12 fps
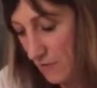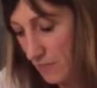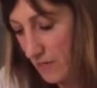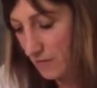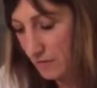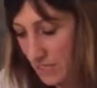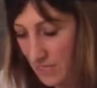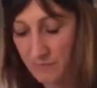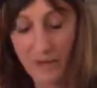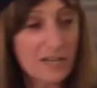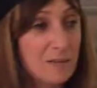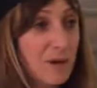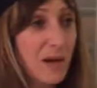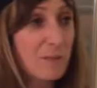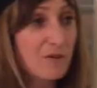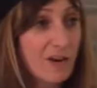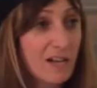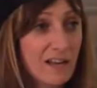We don't need many
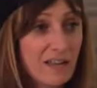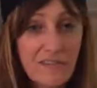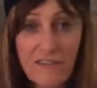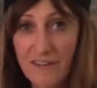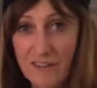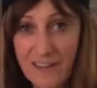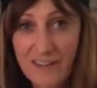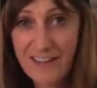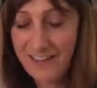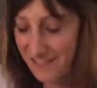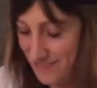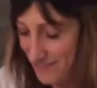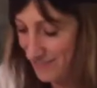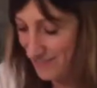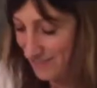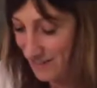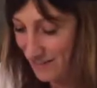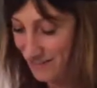pomegranates.
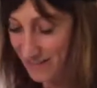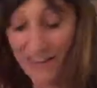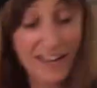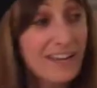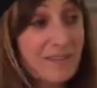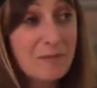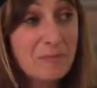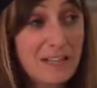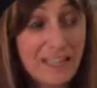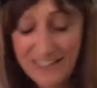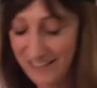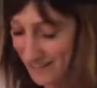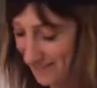Hey everybody.